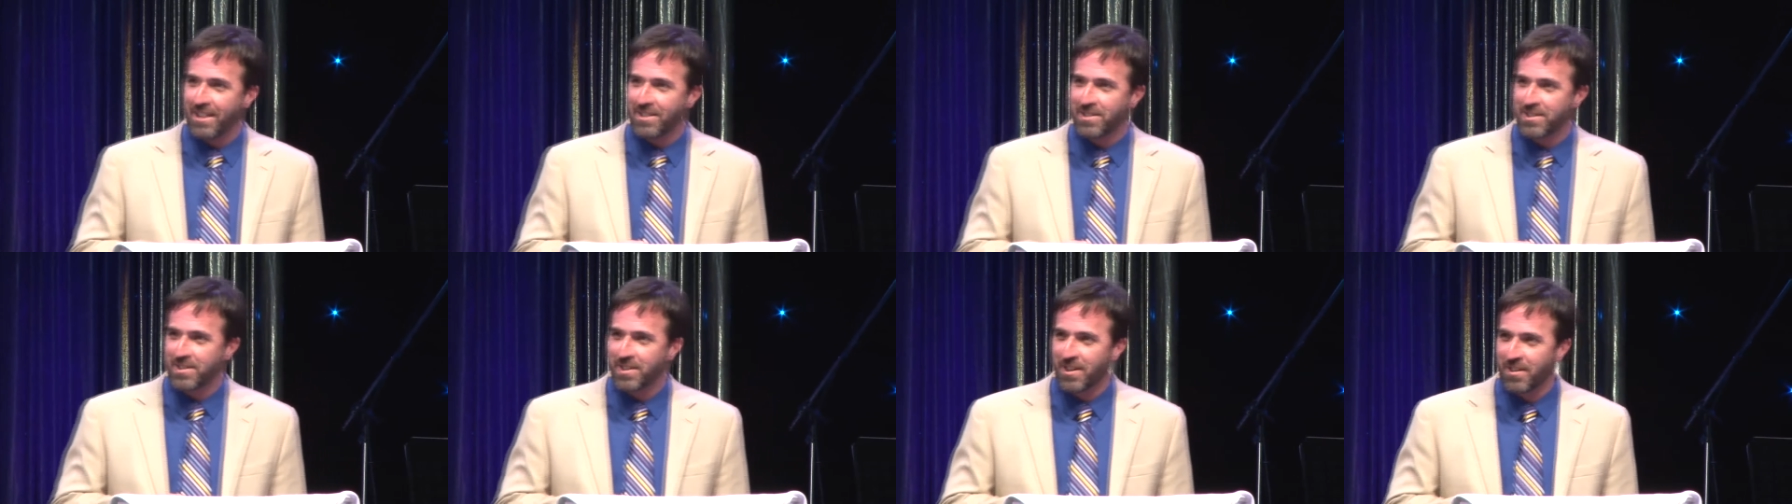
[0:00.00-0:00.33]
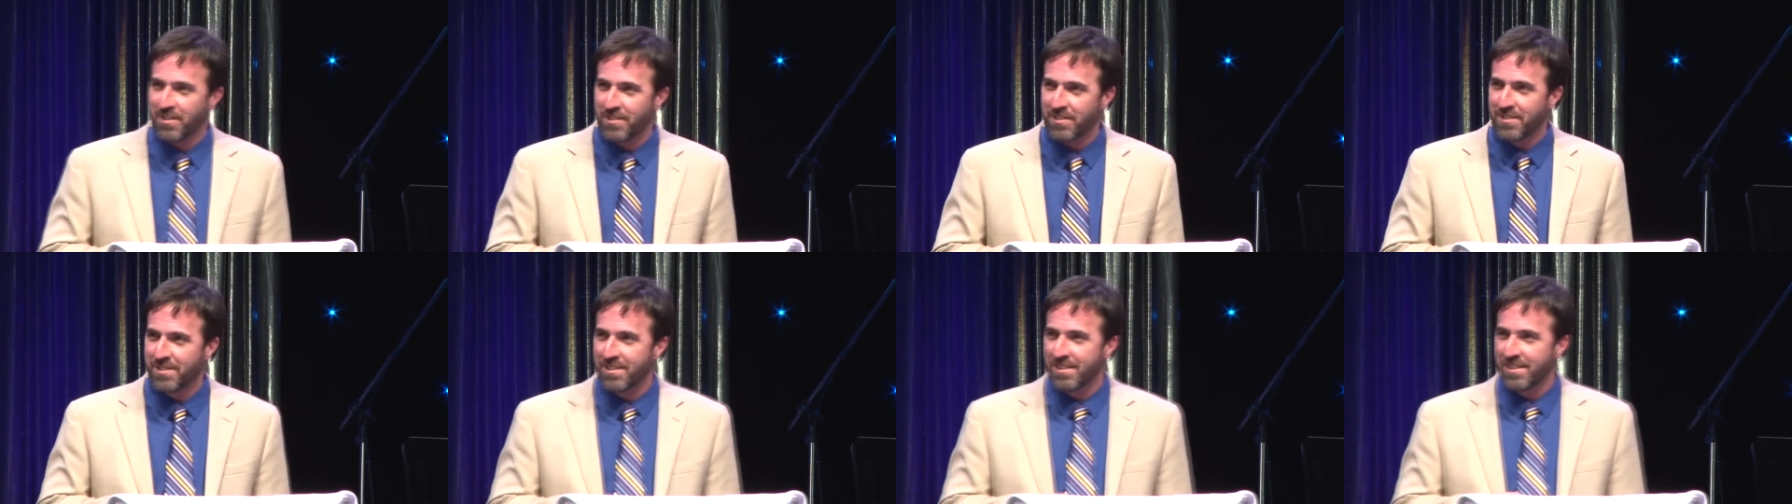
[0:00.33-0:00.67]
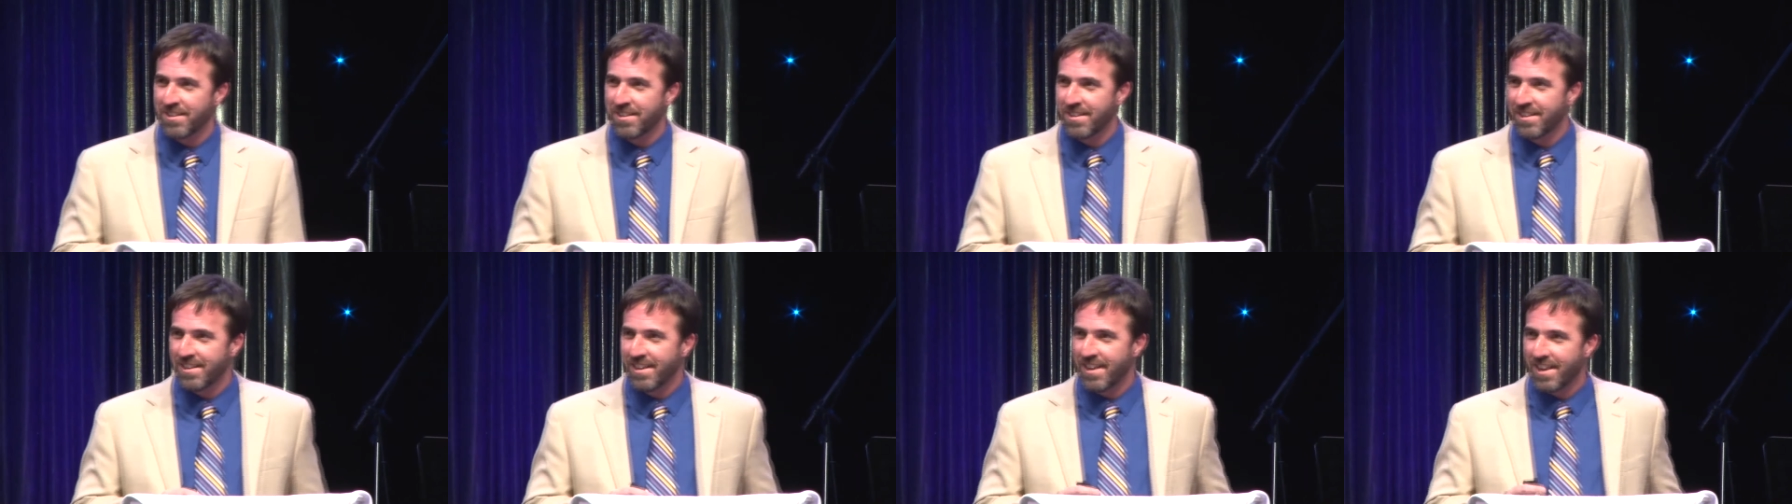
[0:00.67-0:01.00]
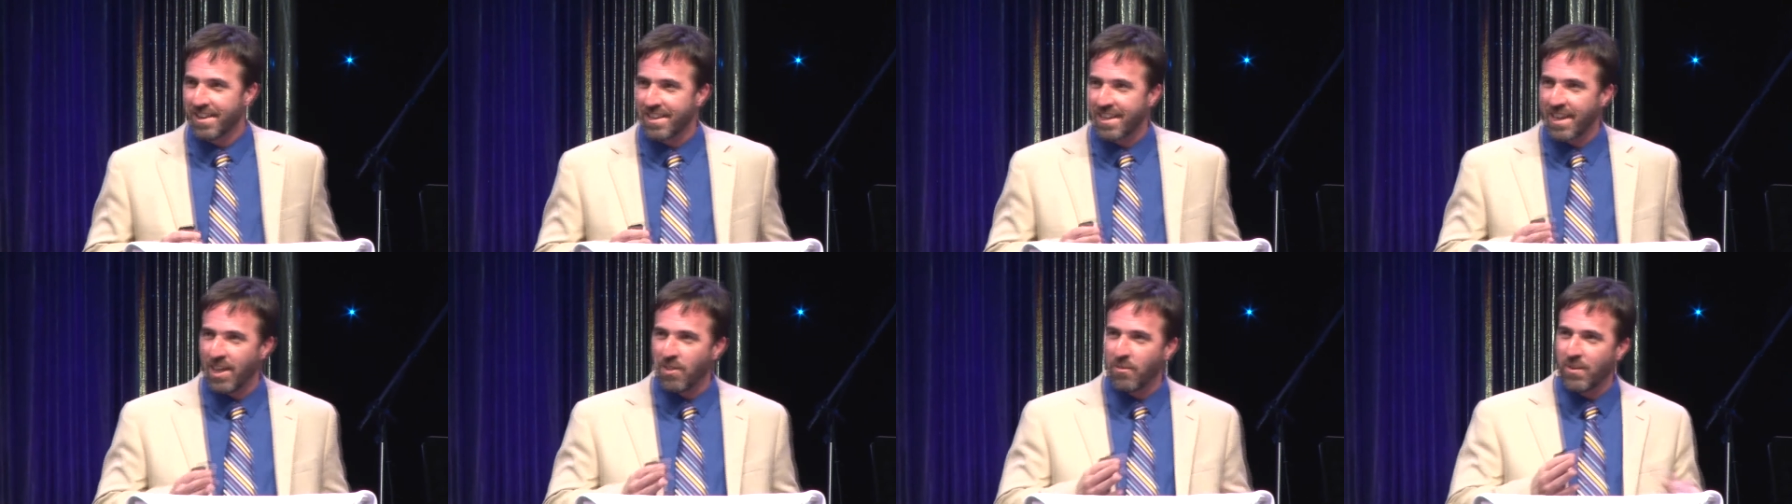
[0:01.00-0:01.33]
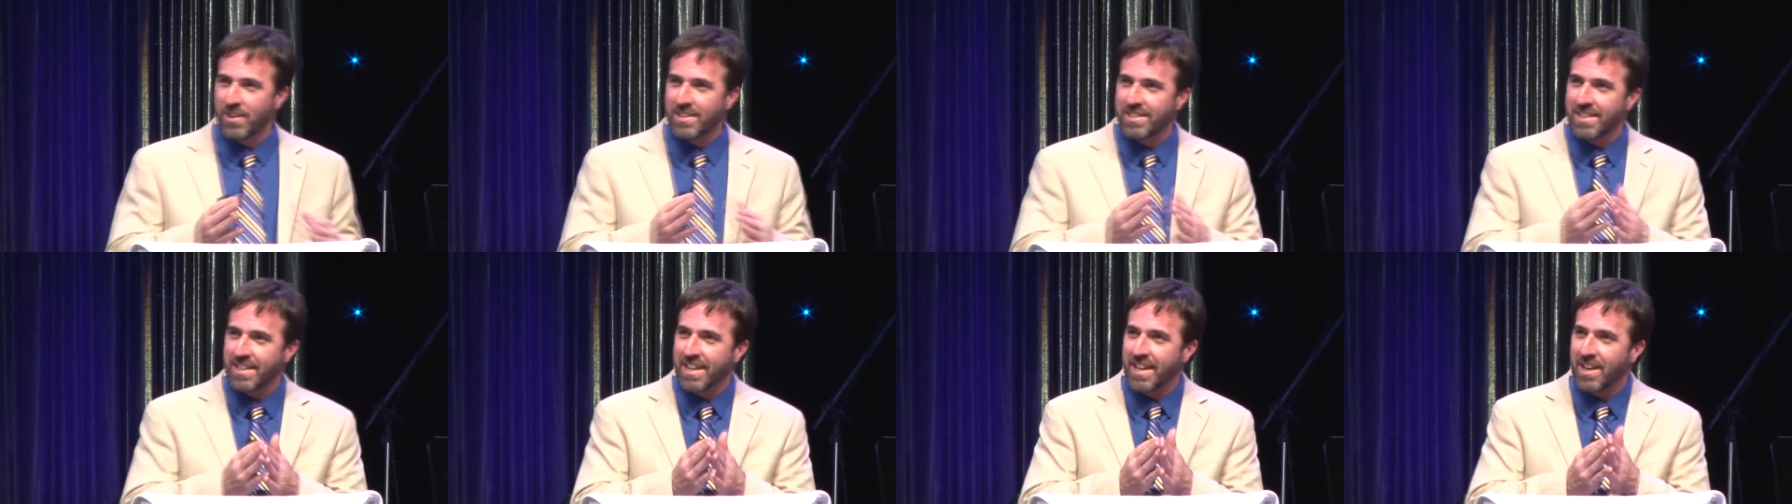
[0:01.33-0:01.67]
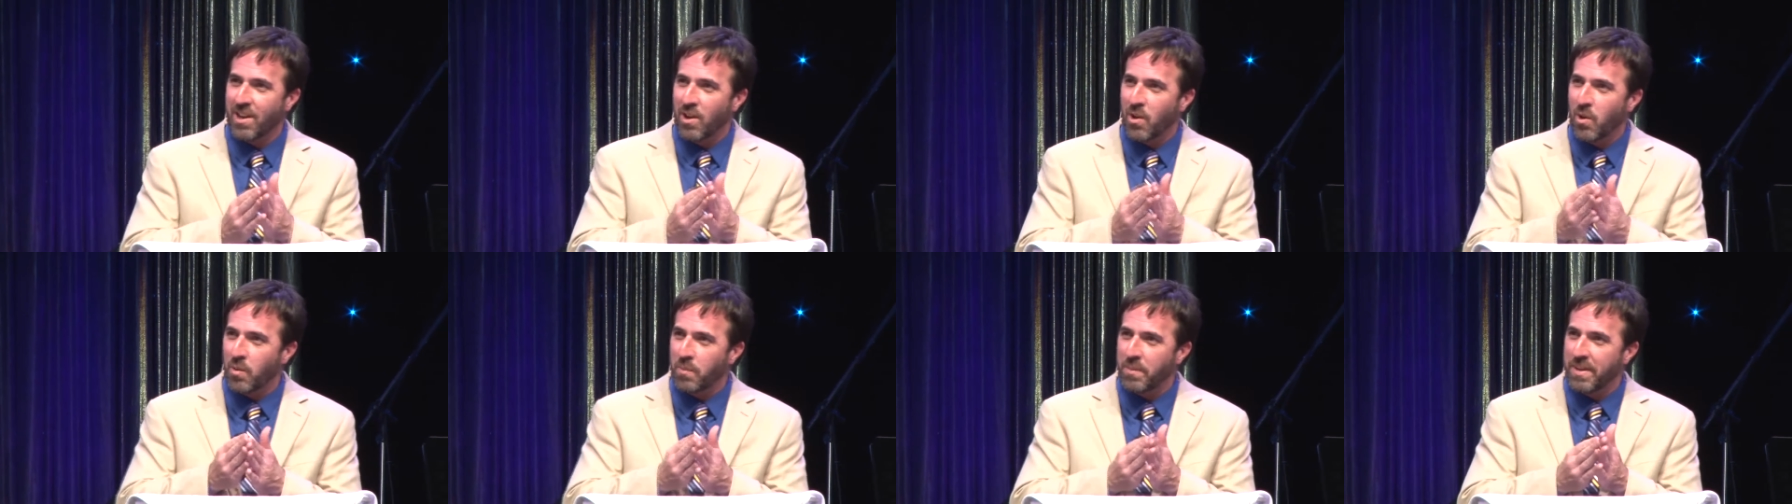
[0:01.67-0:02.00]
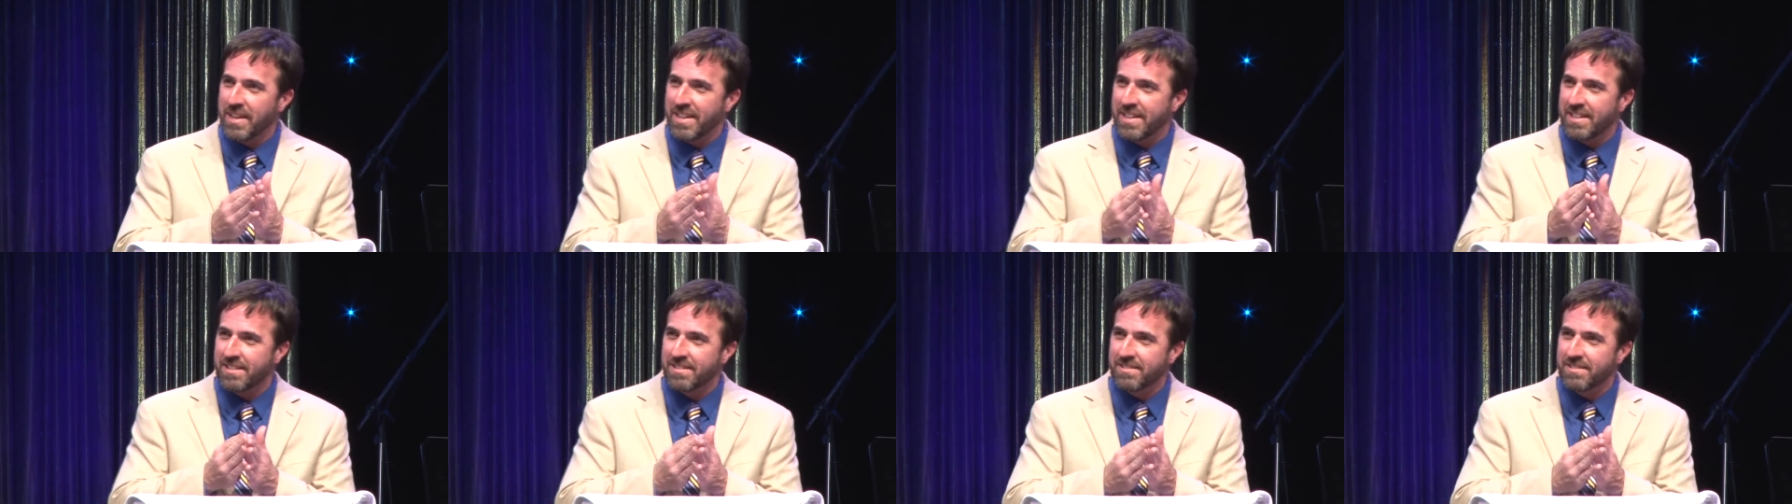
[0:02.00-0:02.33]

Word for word: so can't wait to get home and